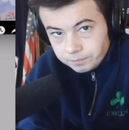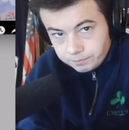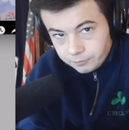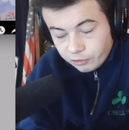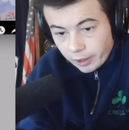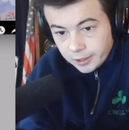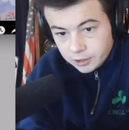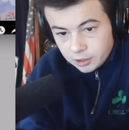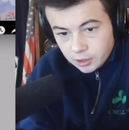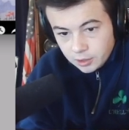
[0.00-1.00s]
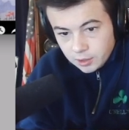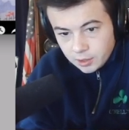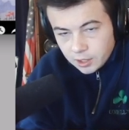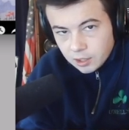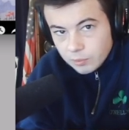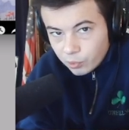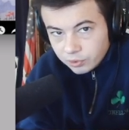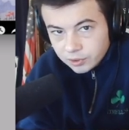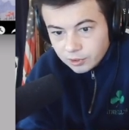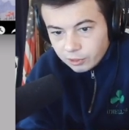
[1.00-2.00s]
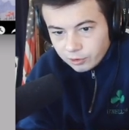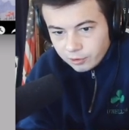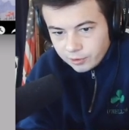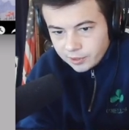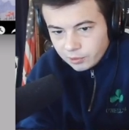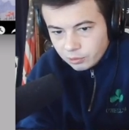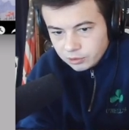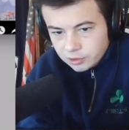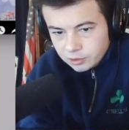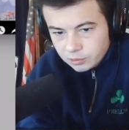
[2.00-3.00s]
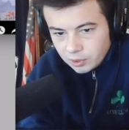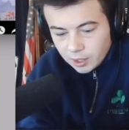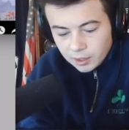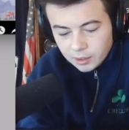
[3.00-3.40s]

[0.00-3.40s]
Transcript: French and Napoleon III in order to